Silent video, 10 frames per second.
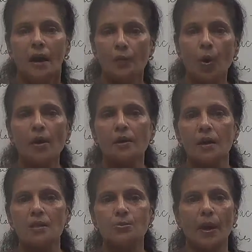
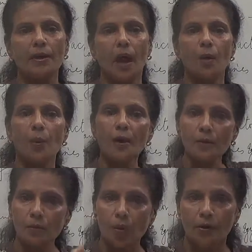workers, when our
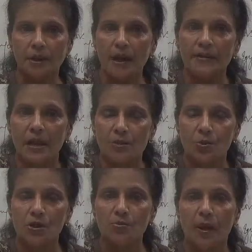cotton
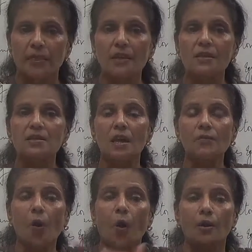industries, when they receive
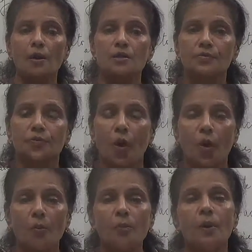orders
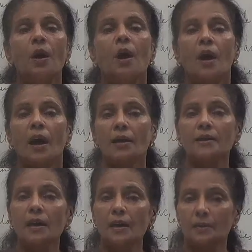from
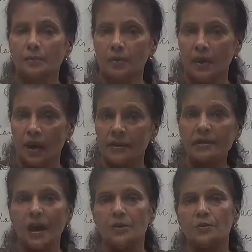the other
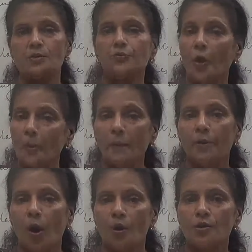countries, from
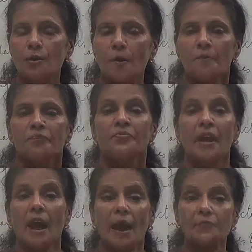abroad, they
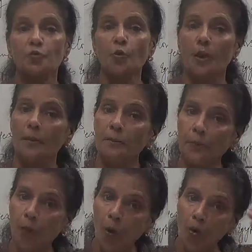have to
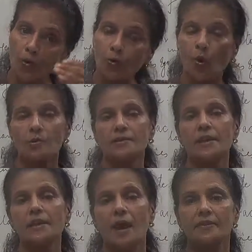import
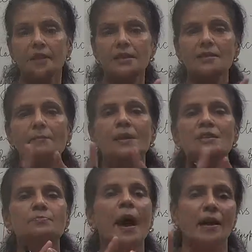costly yarn. This is a
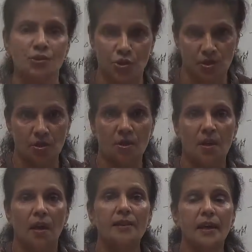mismatch
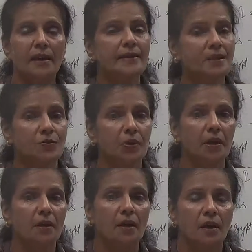in the industry.
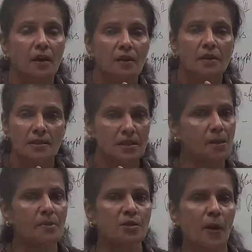This is a
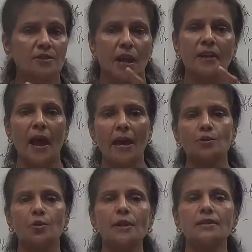mismatch, and
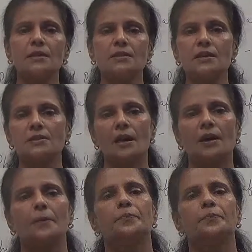actually this is a